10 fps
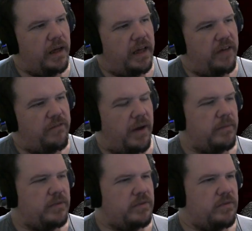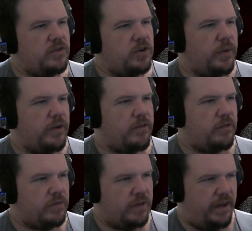if I'm going
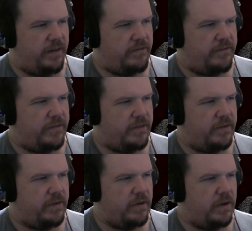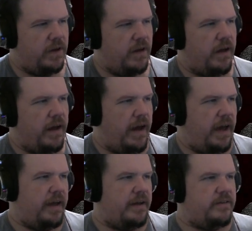through life
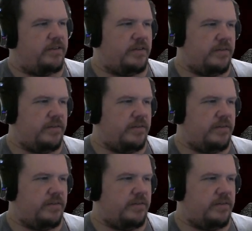and